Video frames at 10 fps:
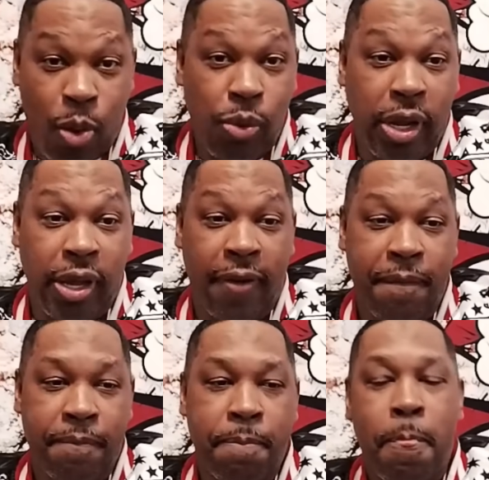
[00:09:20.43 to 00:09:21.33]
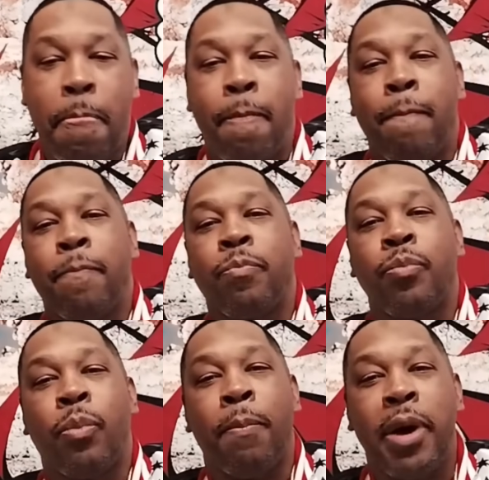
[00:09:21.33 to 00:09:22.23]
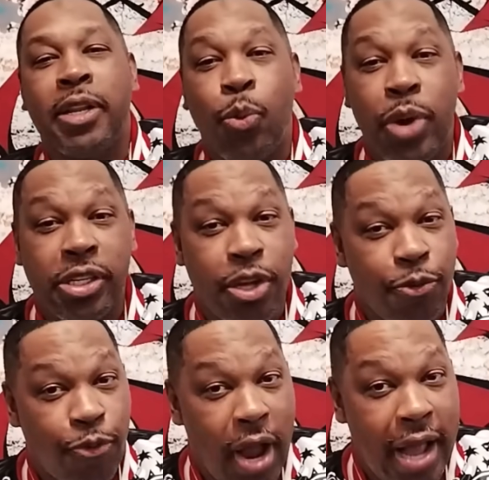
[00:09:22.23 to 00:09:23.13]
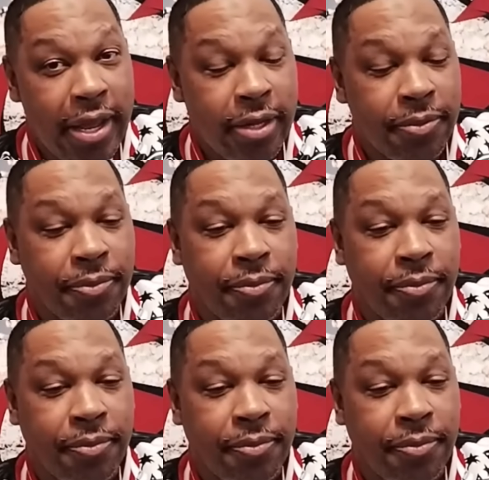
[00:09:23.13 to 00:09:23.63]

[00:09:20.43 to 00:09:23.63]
only. Monday, Wednesday, and Friday.